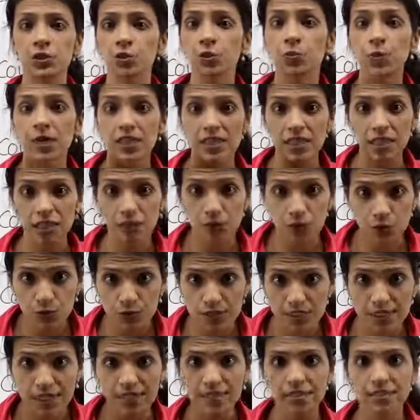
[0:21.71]
when they use
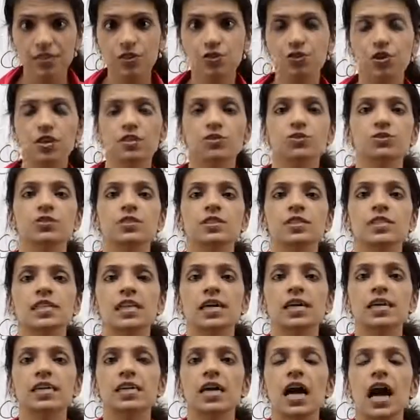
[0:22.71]
sentence structures
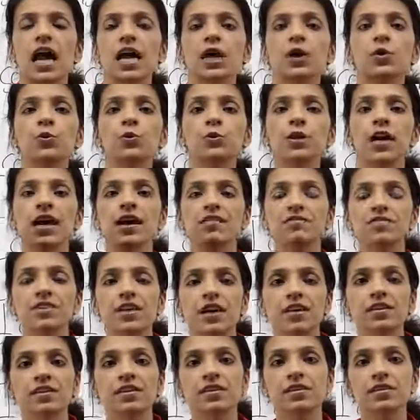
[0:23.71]
like I could have
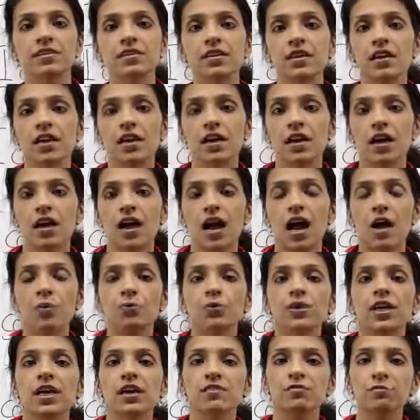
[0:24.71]
done it, I
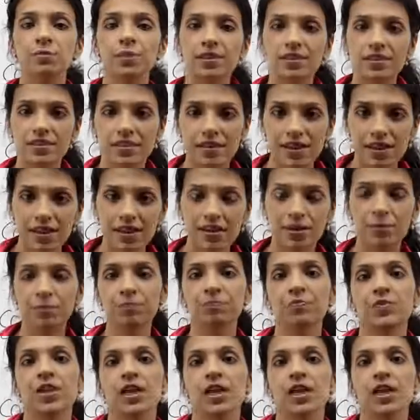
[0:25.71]
would have been there,